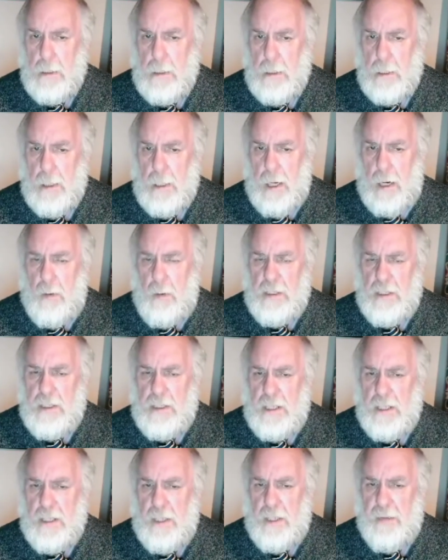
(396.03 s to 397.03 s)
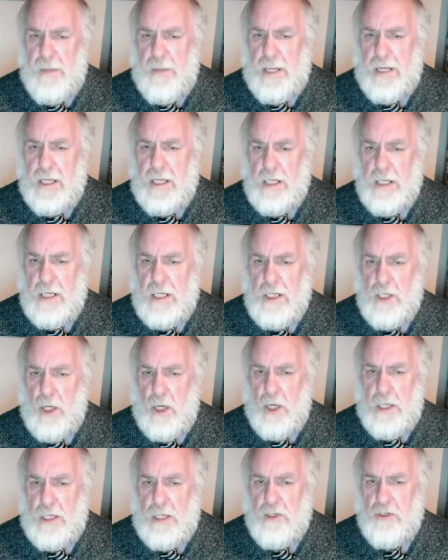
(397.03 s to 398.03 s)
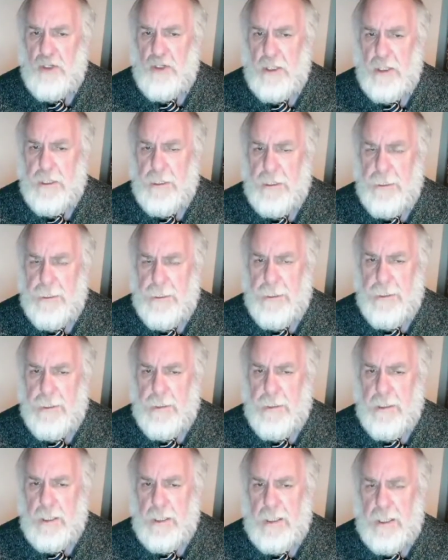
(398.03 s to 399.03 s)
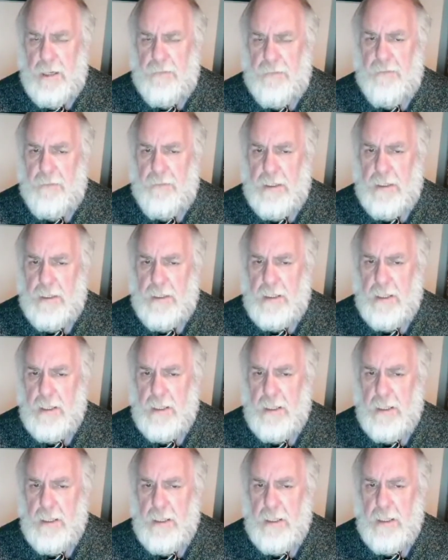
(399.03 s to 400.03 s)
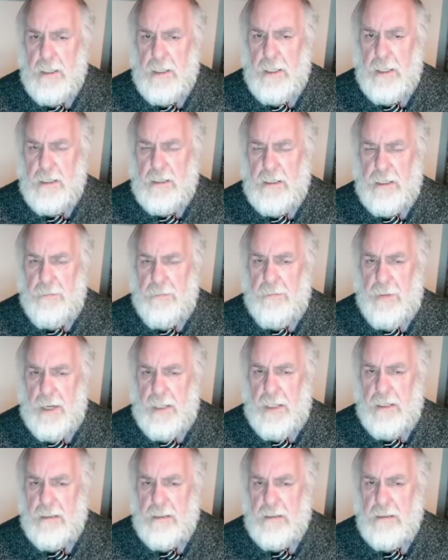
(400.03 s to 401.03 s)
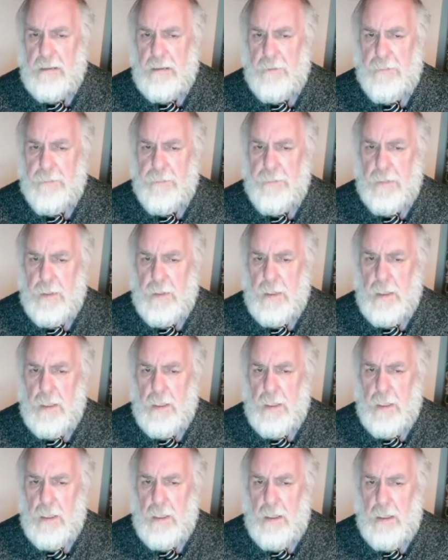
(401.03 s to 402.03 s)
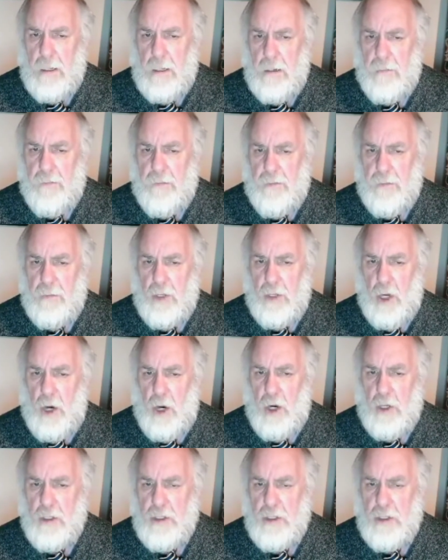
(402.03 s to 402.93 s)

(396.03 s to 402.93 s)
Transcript: How is it that they can acknowledge that government is in place from God?